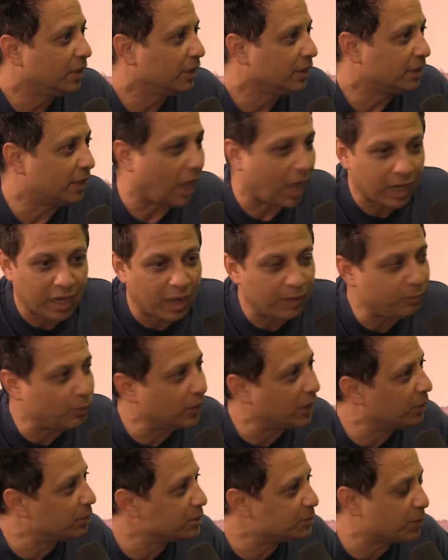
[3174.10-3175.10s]
Got off
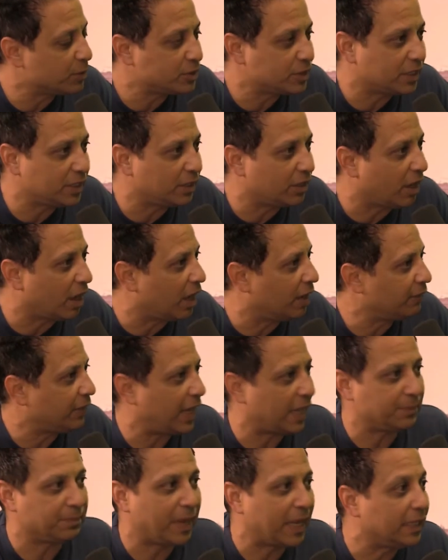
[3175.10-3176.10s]
when I was supposed to get off.
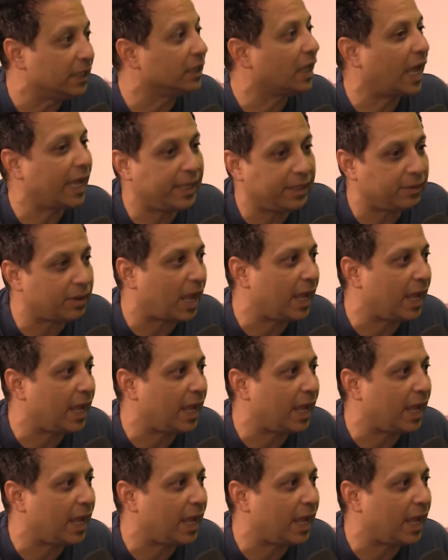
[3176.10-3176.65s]
Had my light.